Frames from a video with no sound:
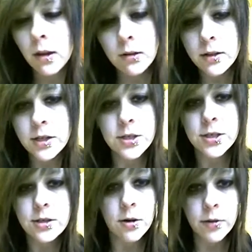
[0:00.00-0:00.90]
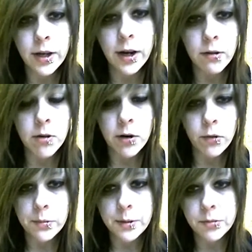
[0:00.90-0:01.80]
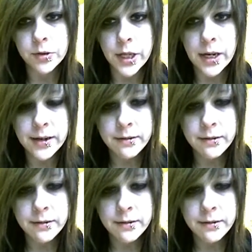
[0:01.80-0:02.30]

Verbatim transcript: they just don't care whenever people die.